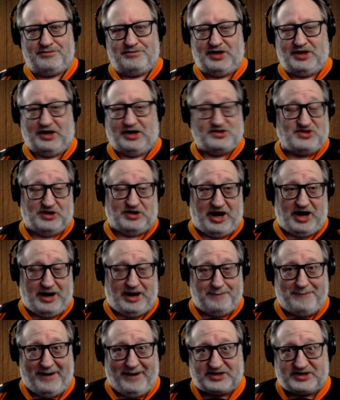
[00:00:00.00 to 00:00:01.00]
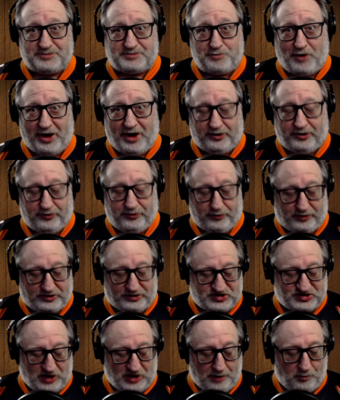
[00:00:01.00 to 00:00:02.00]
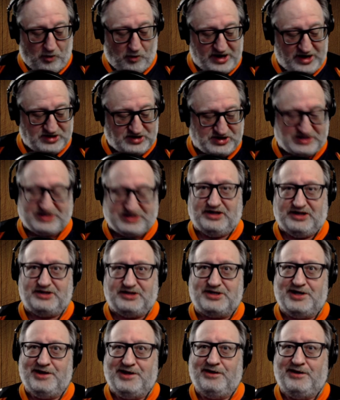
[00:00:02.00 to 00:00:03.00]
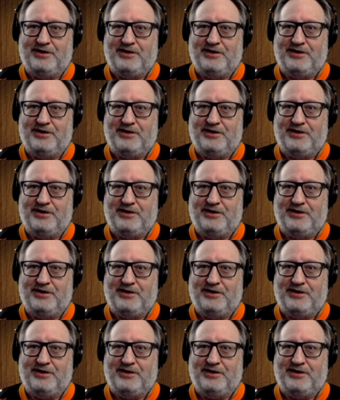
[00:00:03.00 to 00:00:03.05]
It's an apex predator in some ways, isn't it?